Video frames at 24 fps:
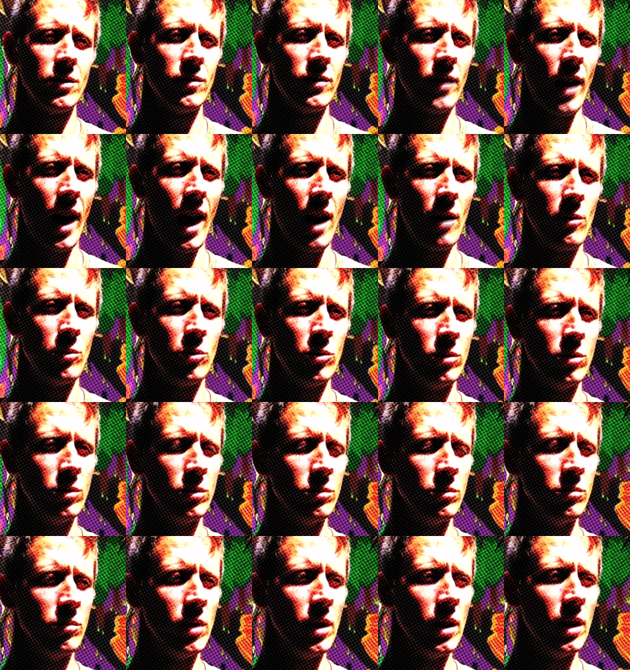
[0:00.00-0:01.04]
of that
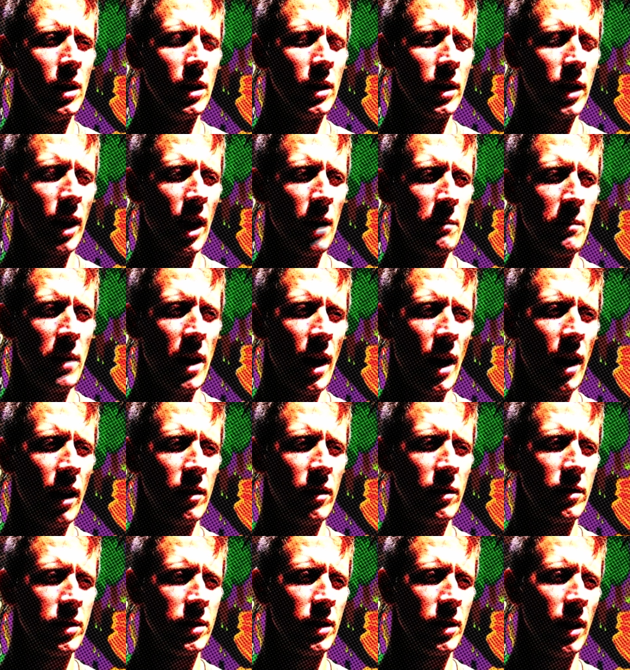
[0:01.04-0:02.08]
will come
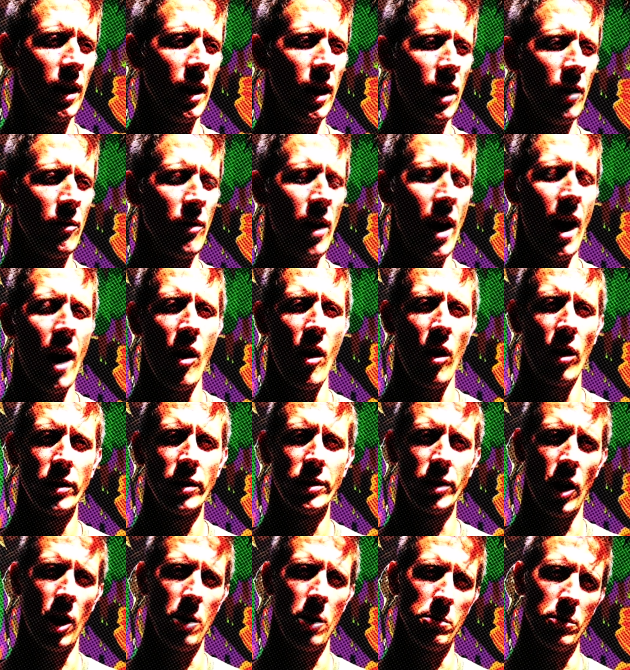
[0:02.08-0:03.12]
out uh, around
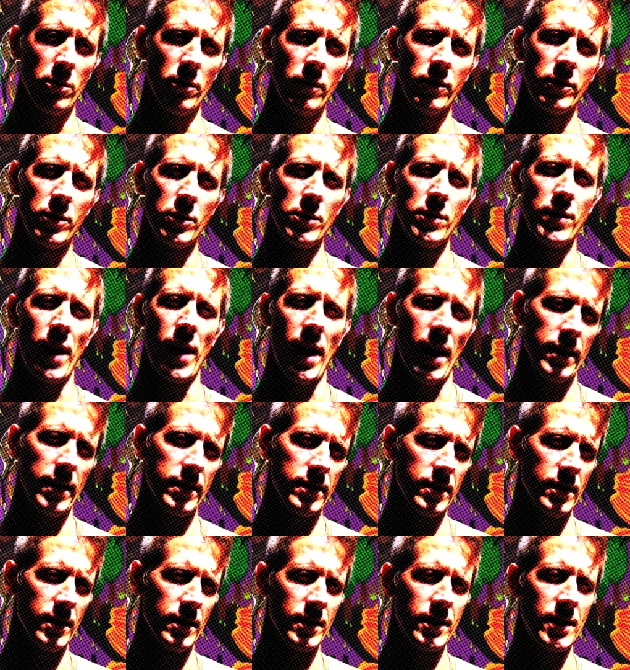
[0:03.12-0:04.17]
October of
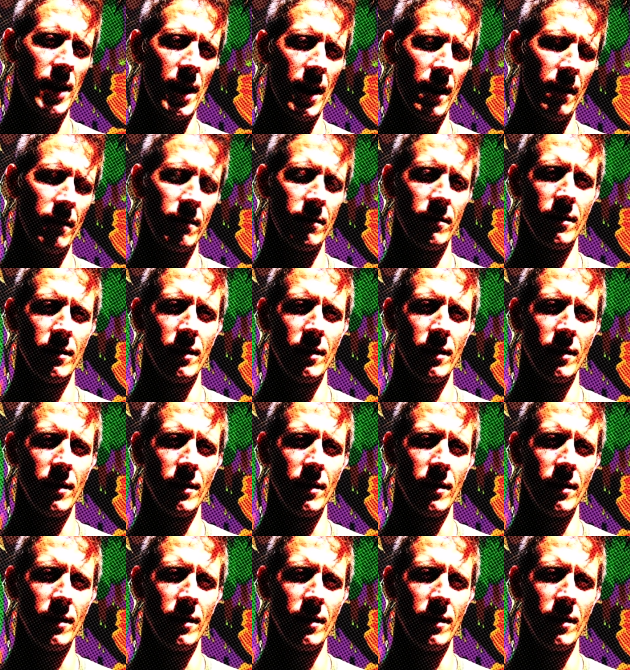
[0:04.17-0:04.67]
2010.